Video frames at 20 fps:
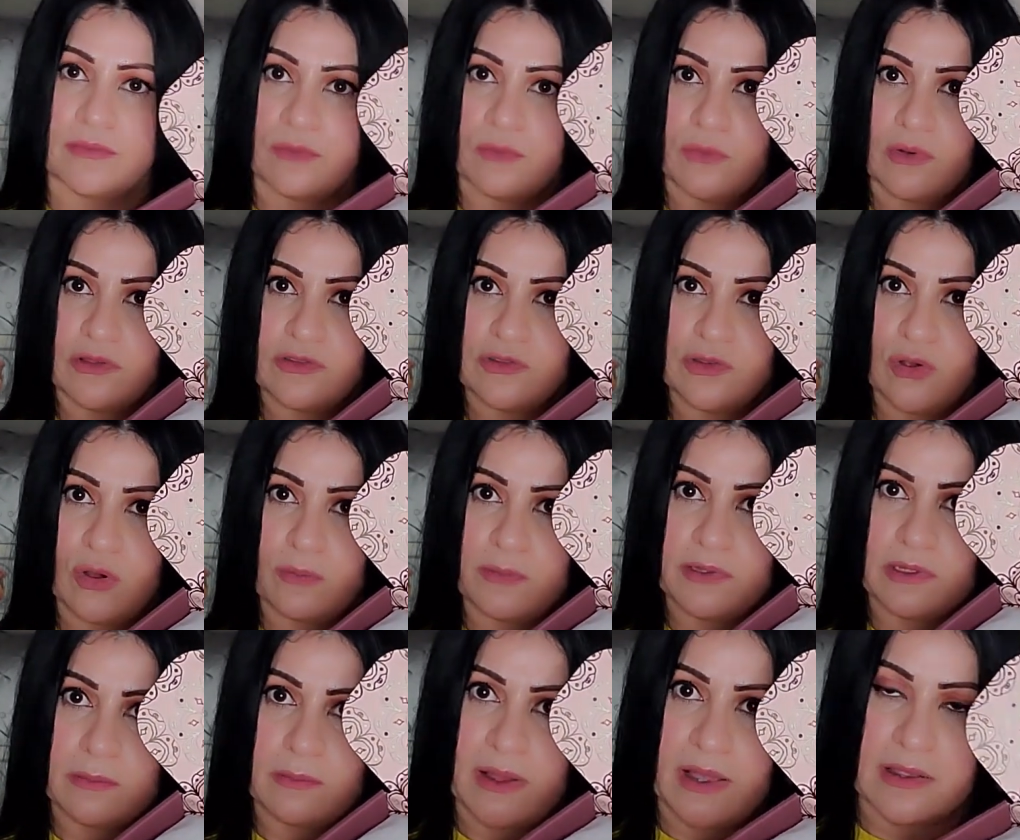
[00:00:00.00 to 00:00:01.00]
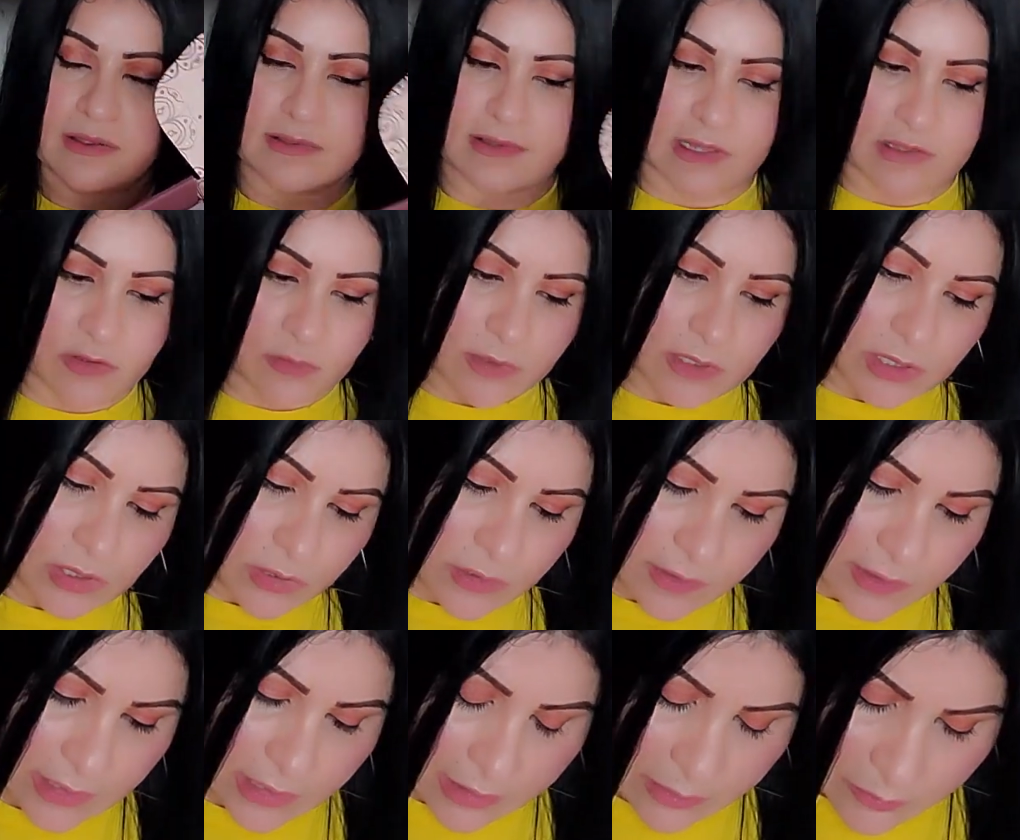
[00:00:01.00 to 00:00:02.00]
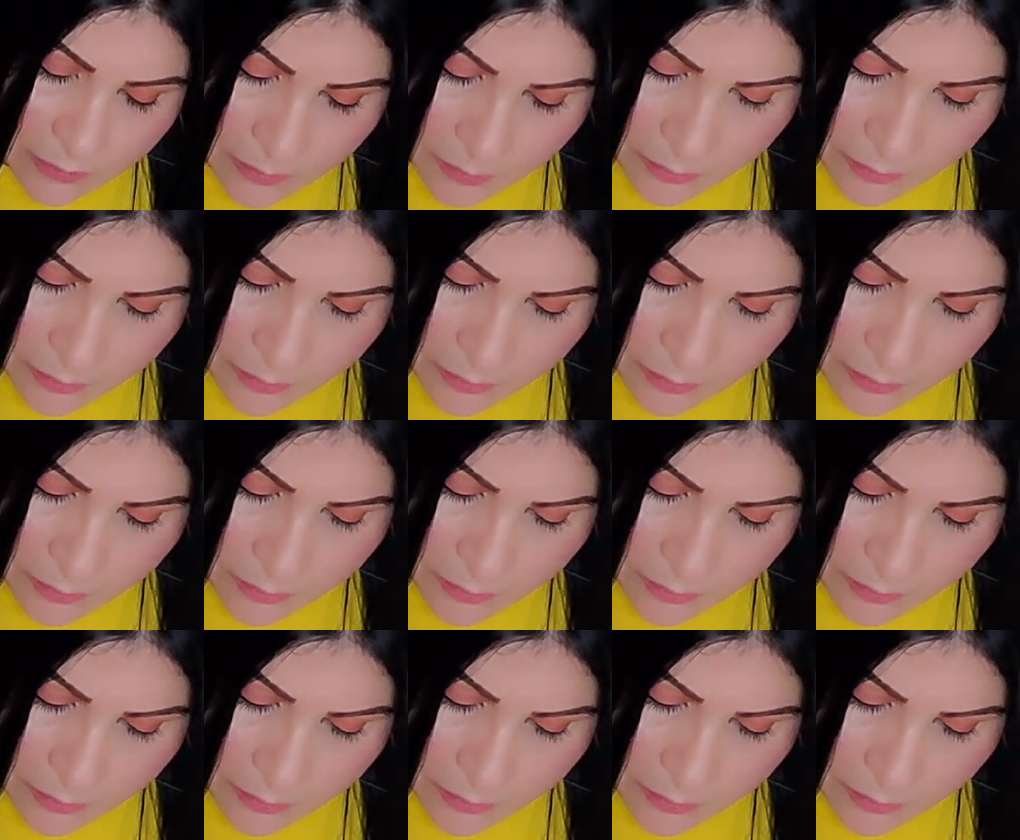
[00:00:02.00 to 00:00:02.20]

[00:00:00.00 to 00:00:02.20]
Once you open the box, that's what it looks like.